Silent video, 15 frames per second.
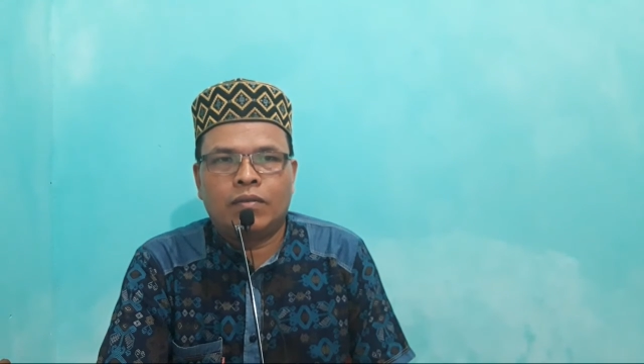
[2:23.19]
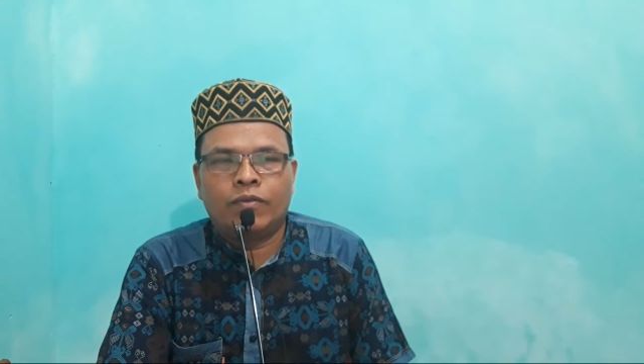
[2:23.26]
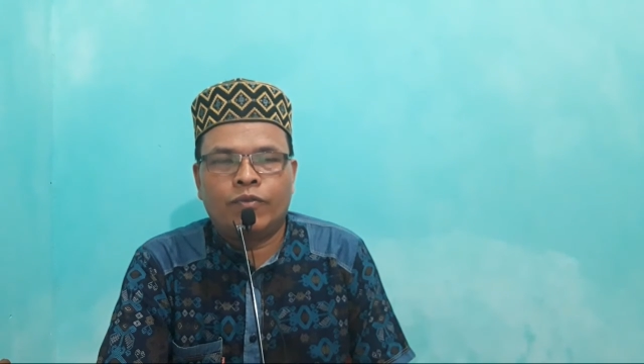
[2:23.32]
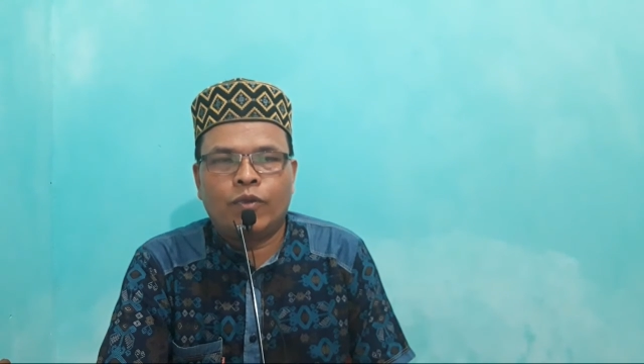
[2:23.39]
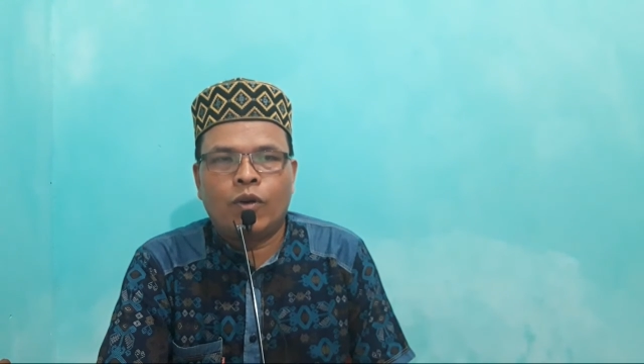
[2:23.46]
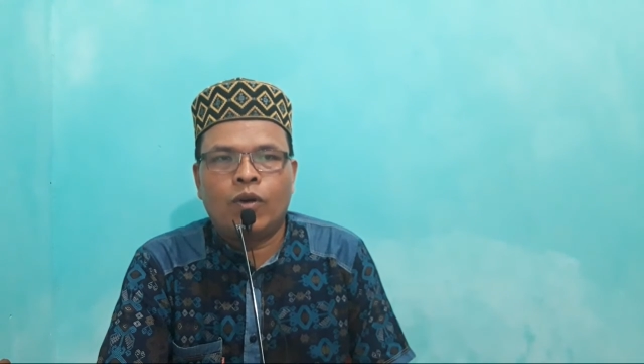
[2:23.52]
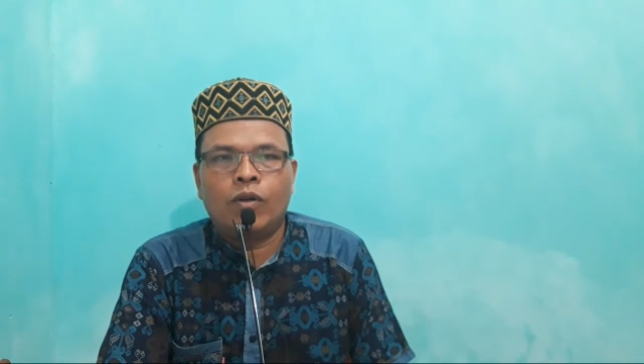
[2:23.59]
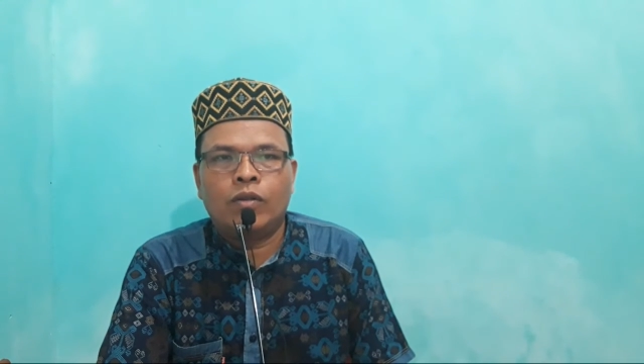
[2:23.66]

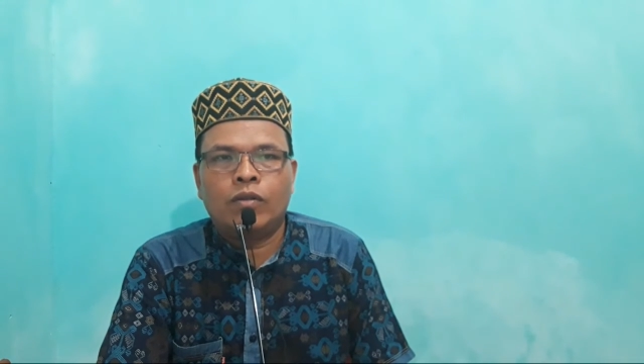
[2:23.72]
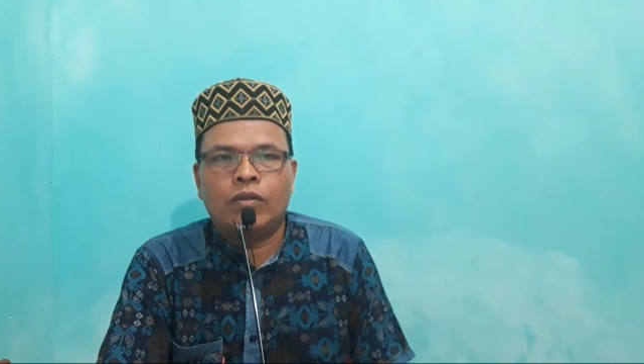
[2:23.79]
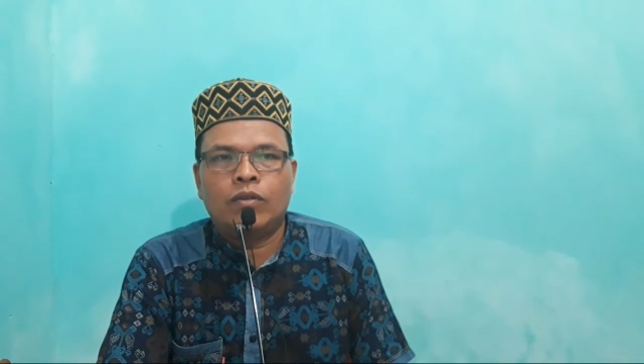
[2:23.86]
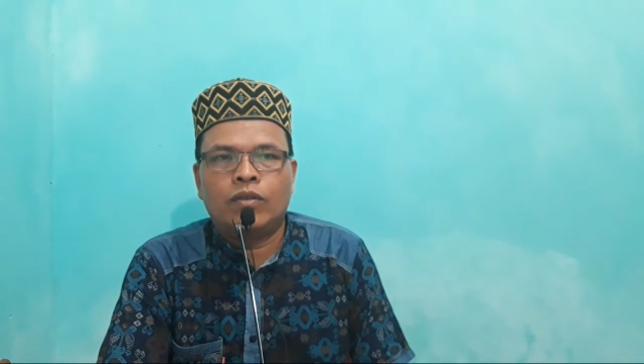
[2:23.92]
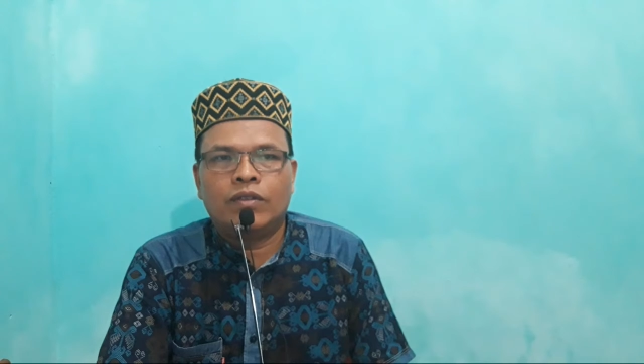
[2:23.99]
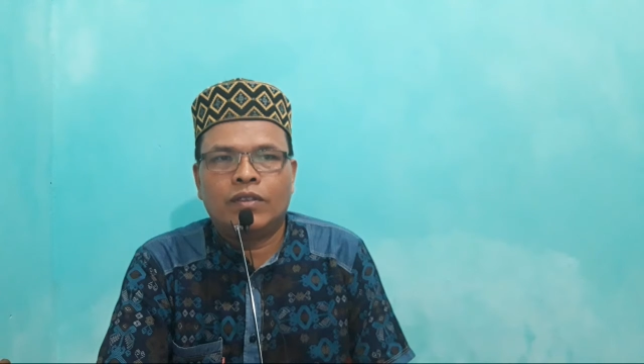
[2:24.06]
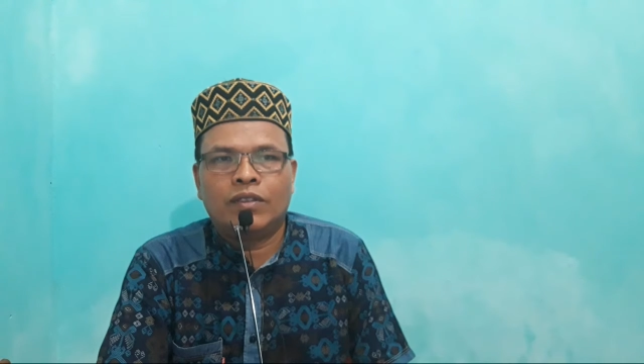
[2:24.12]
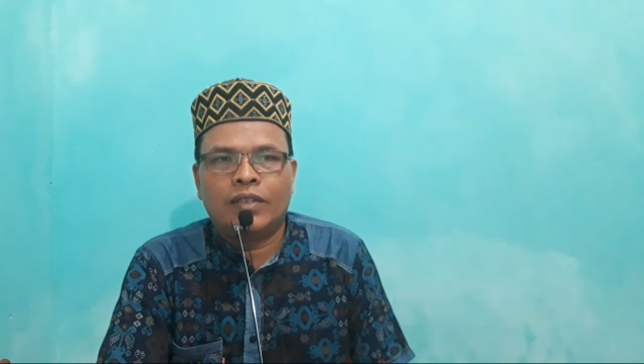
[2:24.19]
for
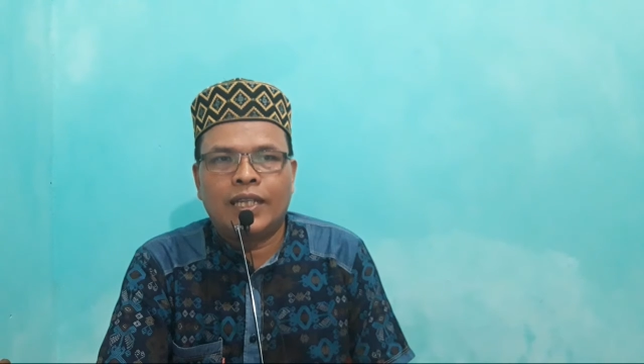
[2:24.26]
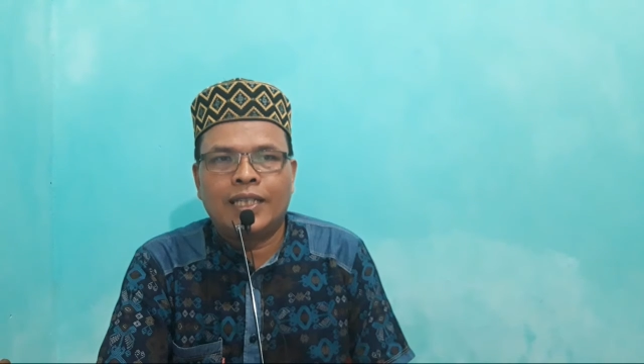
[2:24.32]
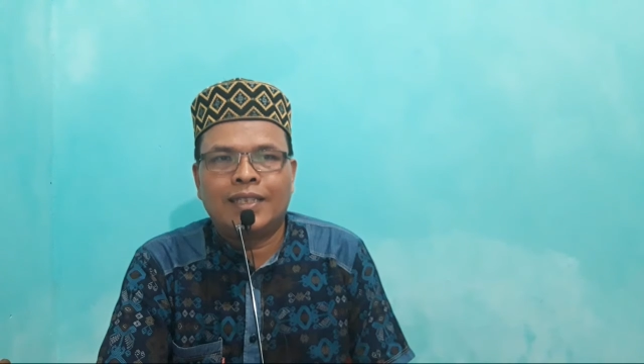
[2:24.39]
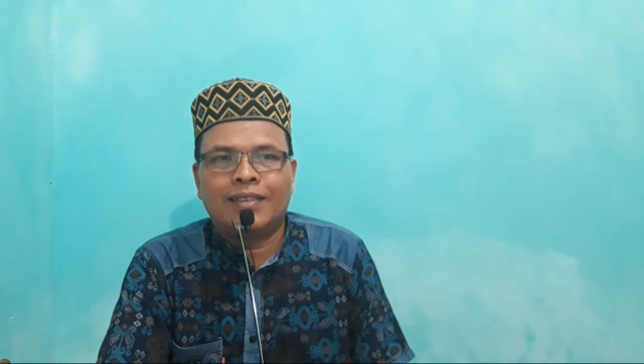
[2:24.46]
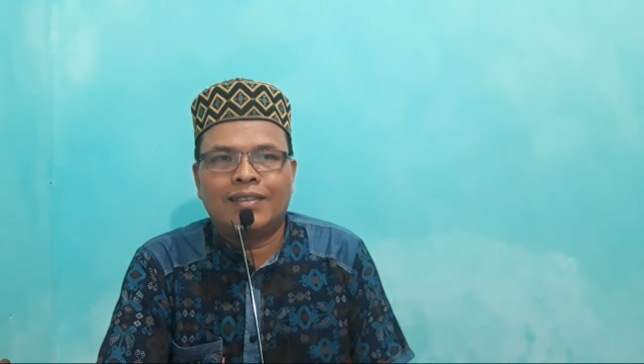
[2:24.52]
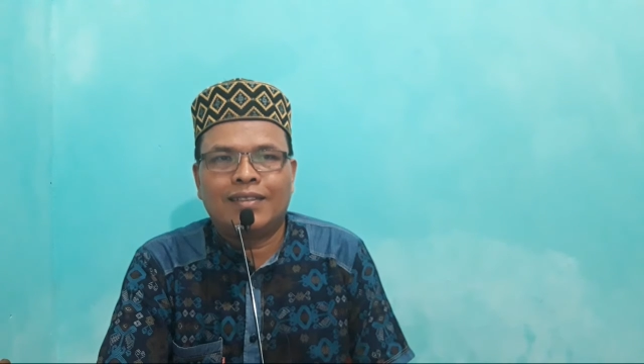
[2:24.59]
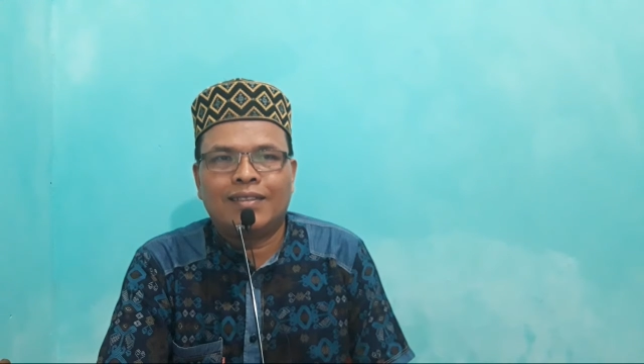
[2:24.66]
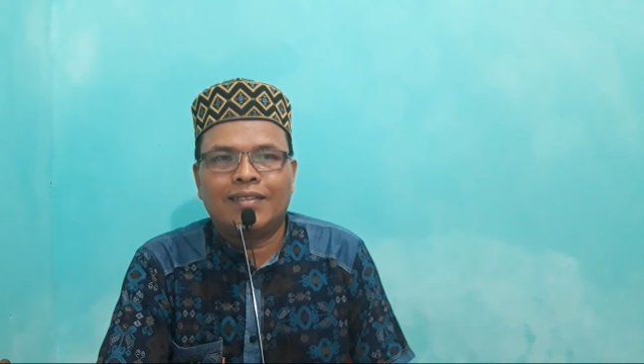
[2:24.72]

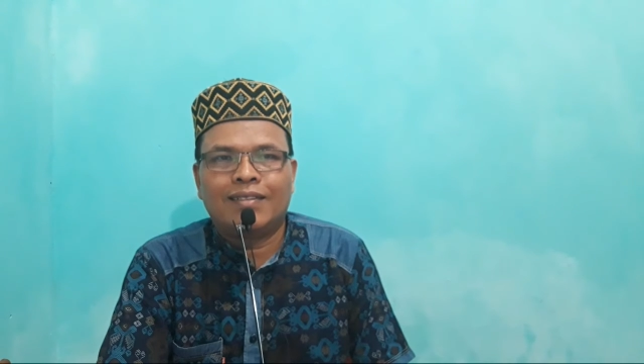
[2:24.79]
6